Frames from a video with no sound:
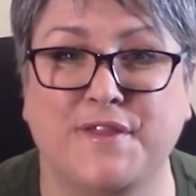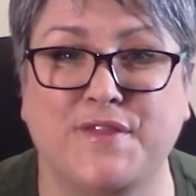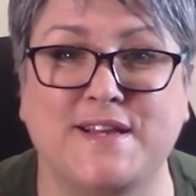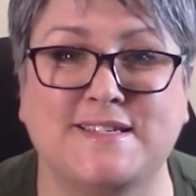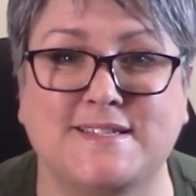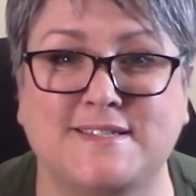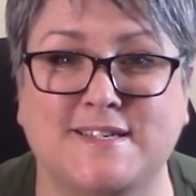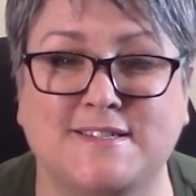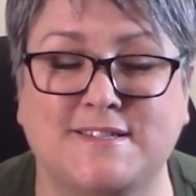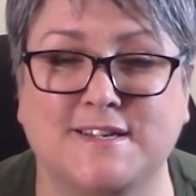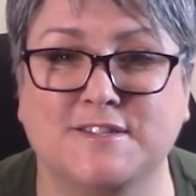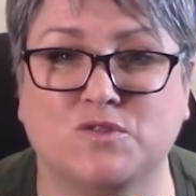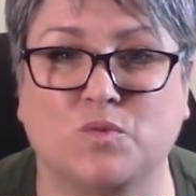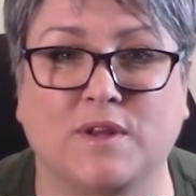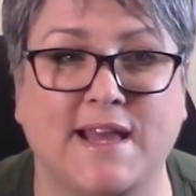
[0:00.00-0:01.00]
These
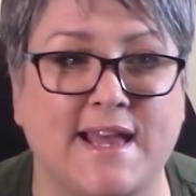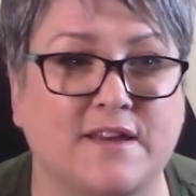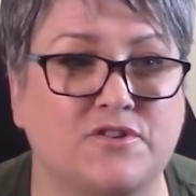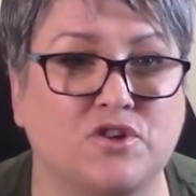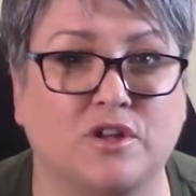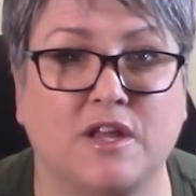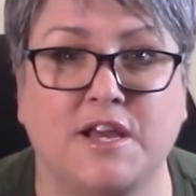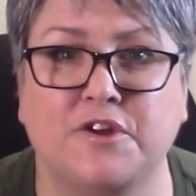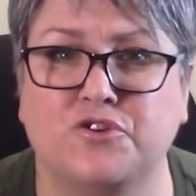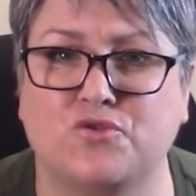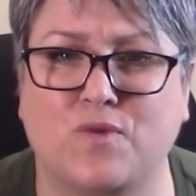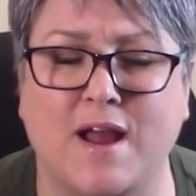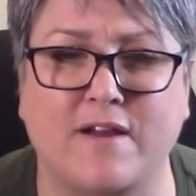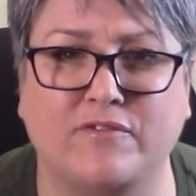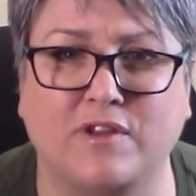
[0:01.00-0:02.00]
assistants will handle
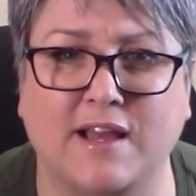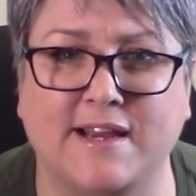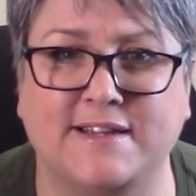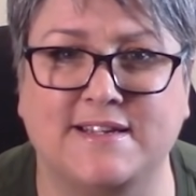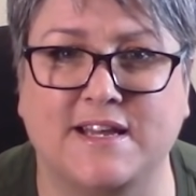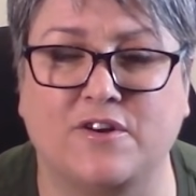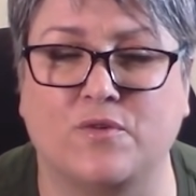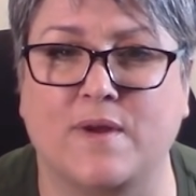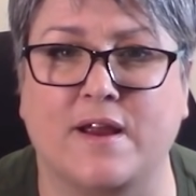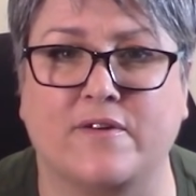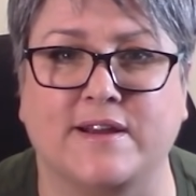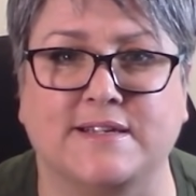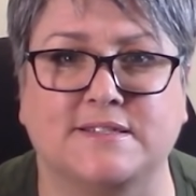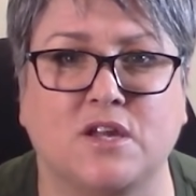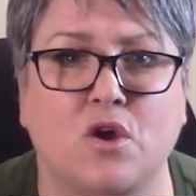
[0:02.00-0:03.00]
travel
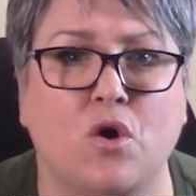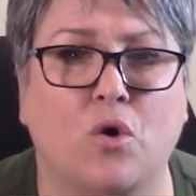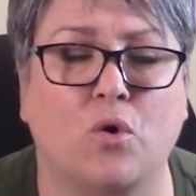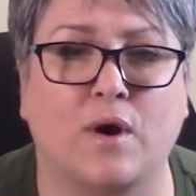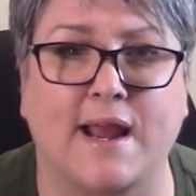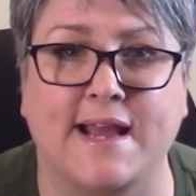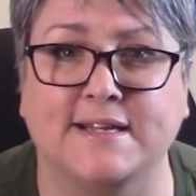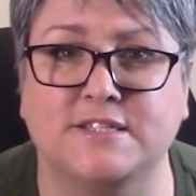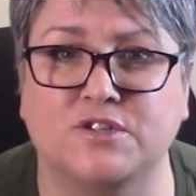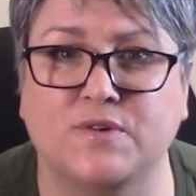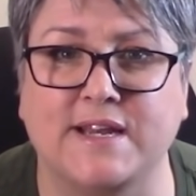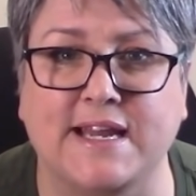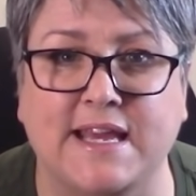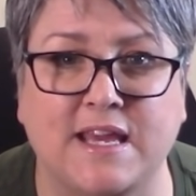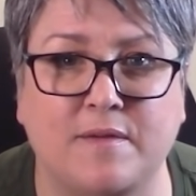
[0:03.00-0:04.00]
itineraries or
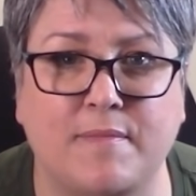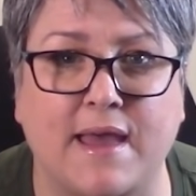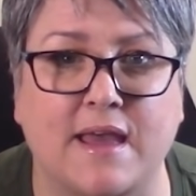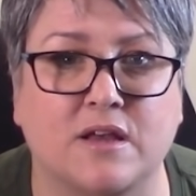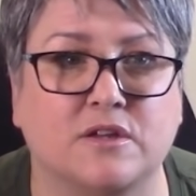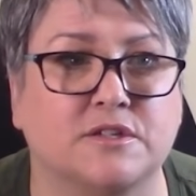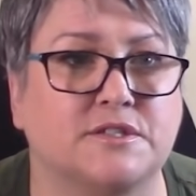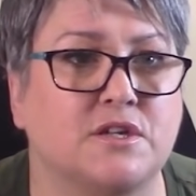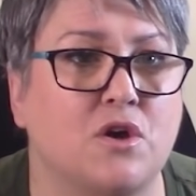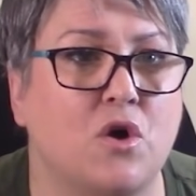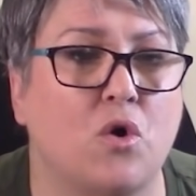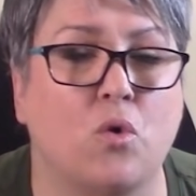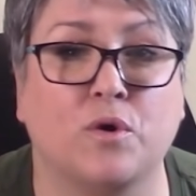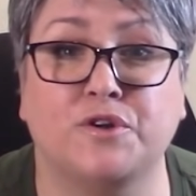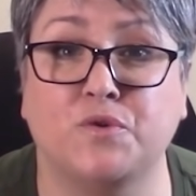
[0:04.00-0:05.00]
answering emails
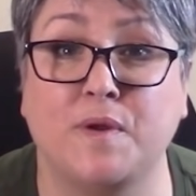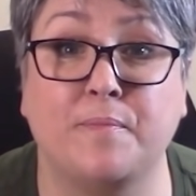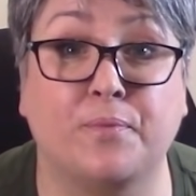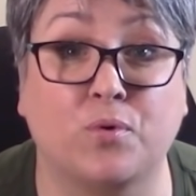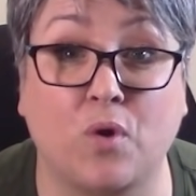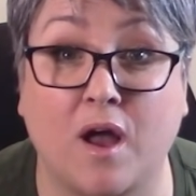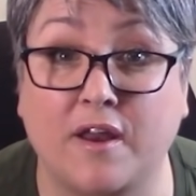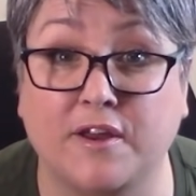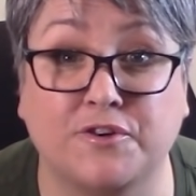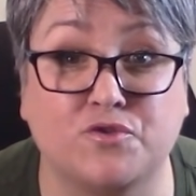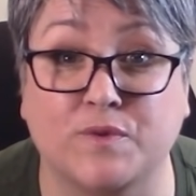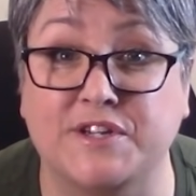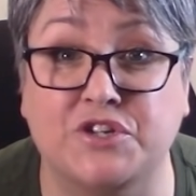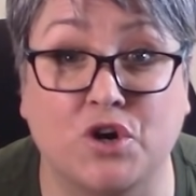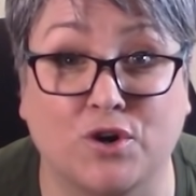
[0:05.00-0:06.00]
or doing product
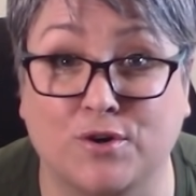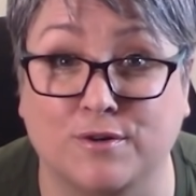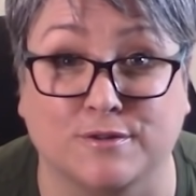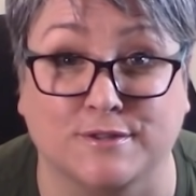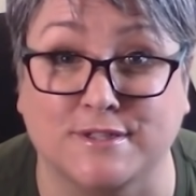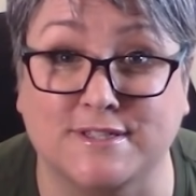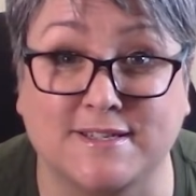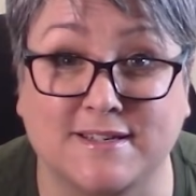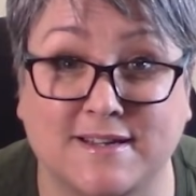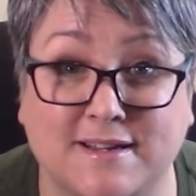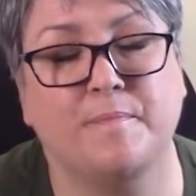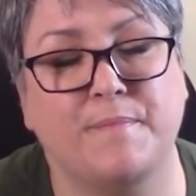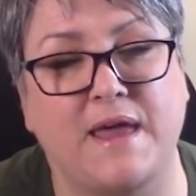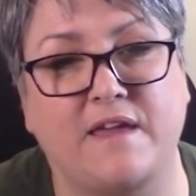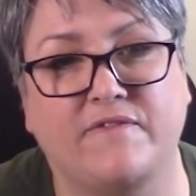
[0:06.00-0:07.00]
returns.
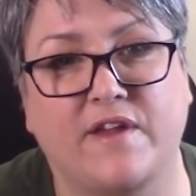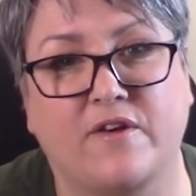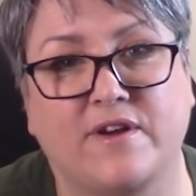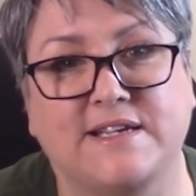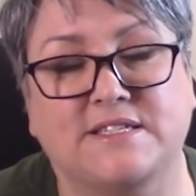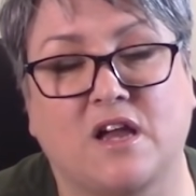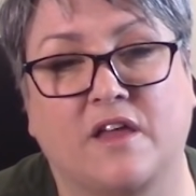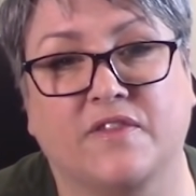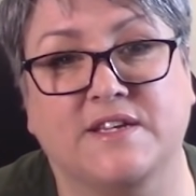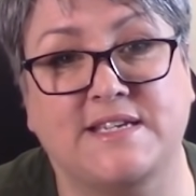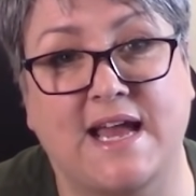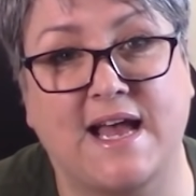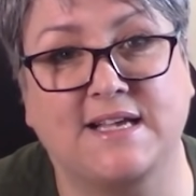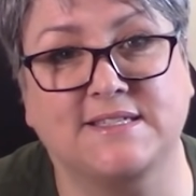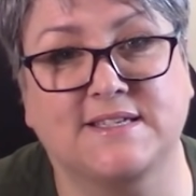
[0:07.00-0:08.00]
Pay varies on the
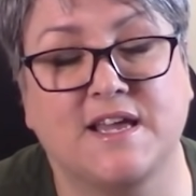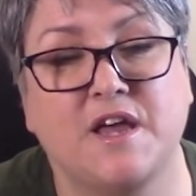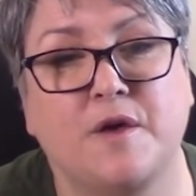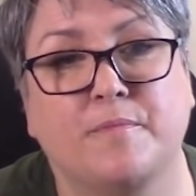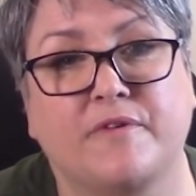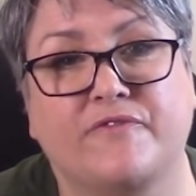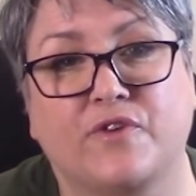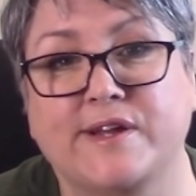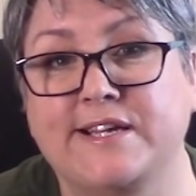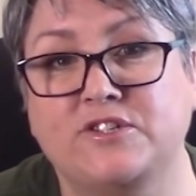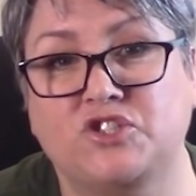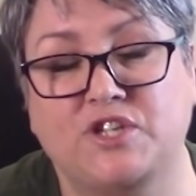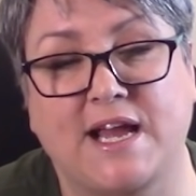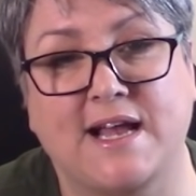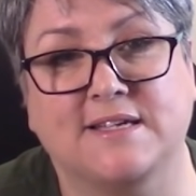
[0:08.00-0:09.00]
task, but for
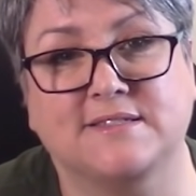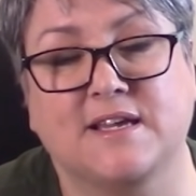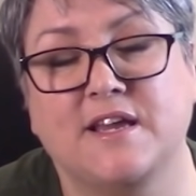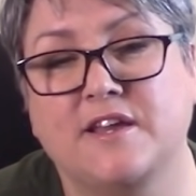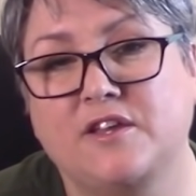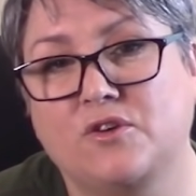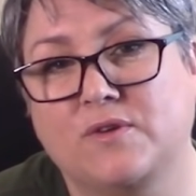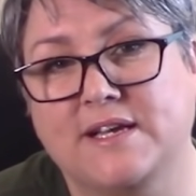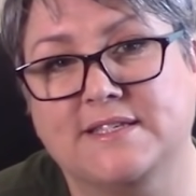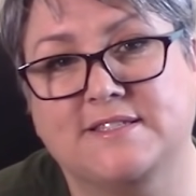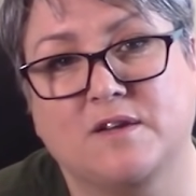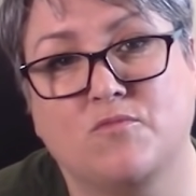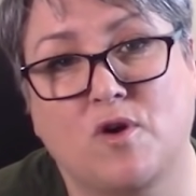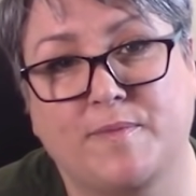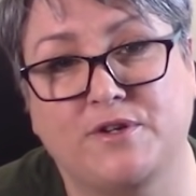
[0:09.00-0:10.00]
each task, you'll get
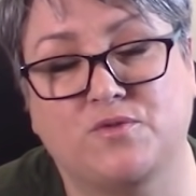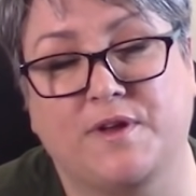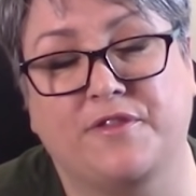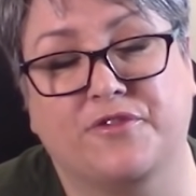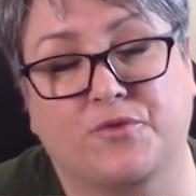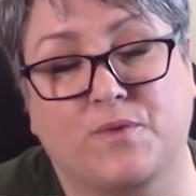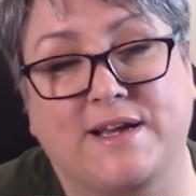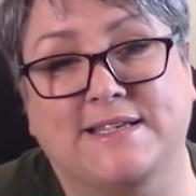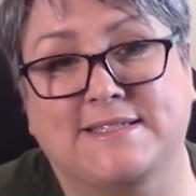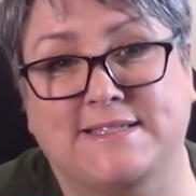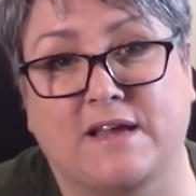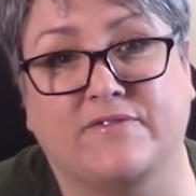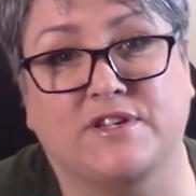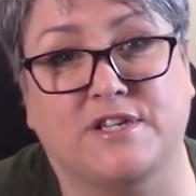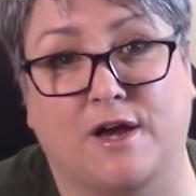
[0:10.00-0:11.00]
somewhere between $3
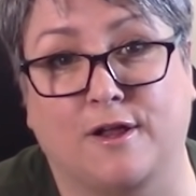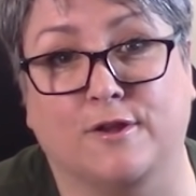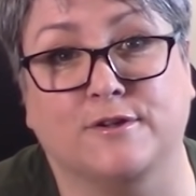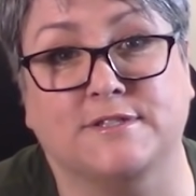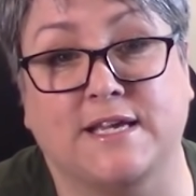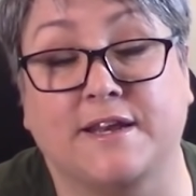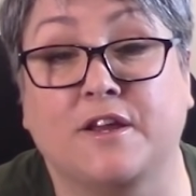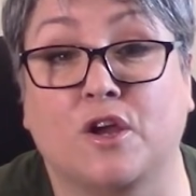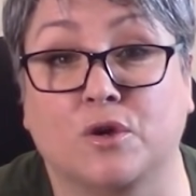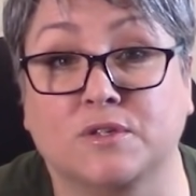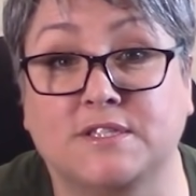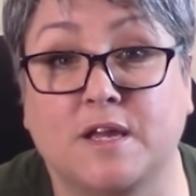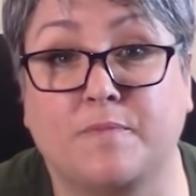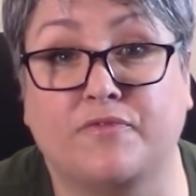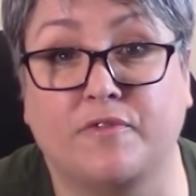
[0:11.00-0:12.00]
and $7, and it
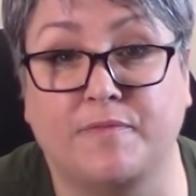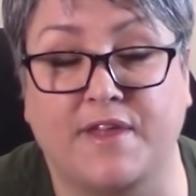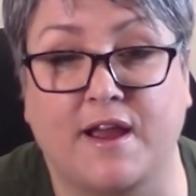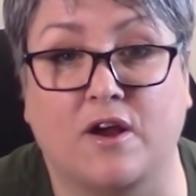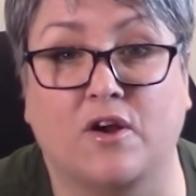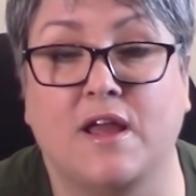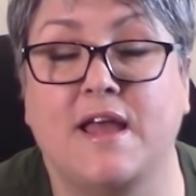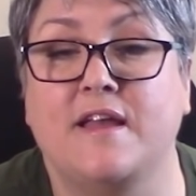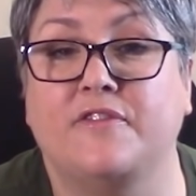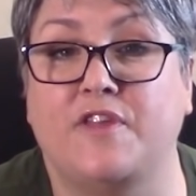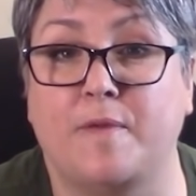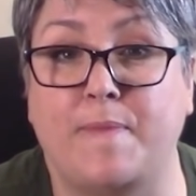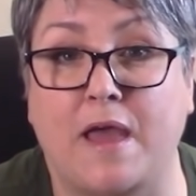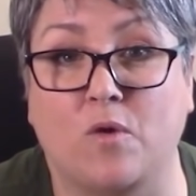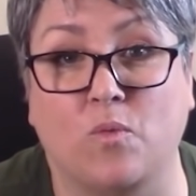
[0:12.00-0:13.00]
goes up from there.
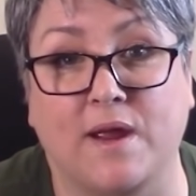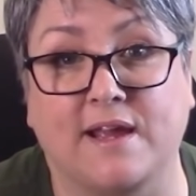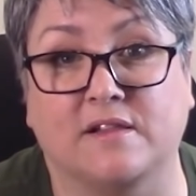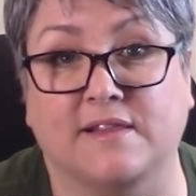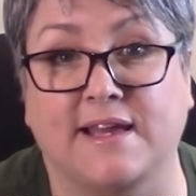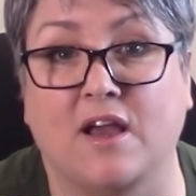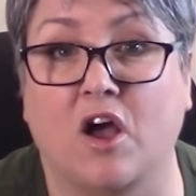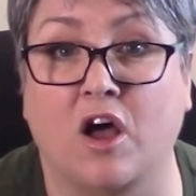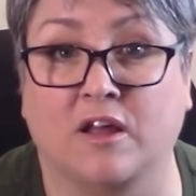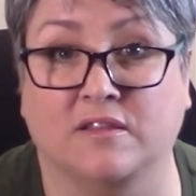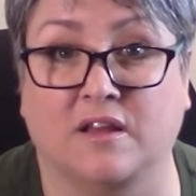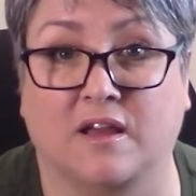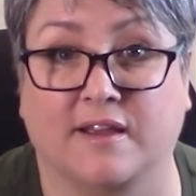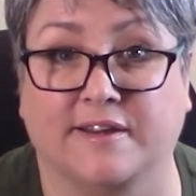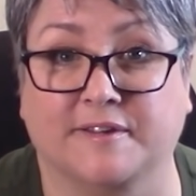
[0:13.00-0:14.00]
They pay weekly
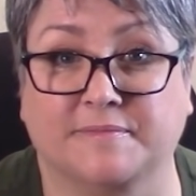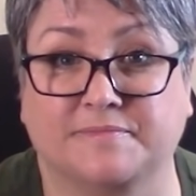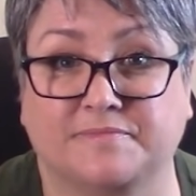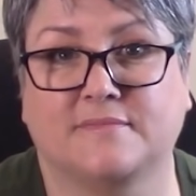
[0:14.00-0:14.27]
online.